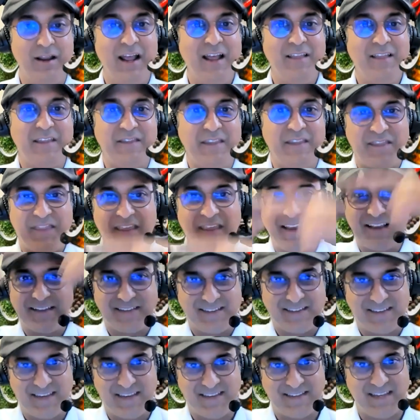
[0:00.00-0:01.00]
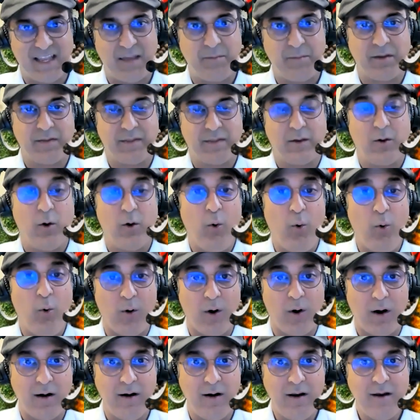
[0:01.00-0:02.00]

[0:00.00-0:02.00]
then they think it's a systemic thing. Or,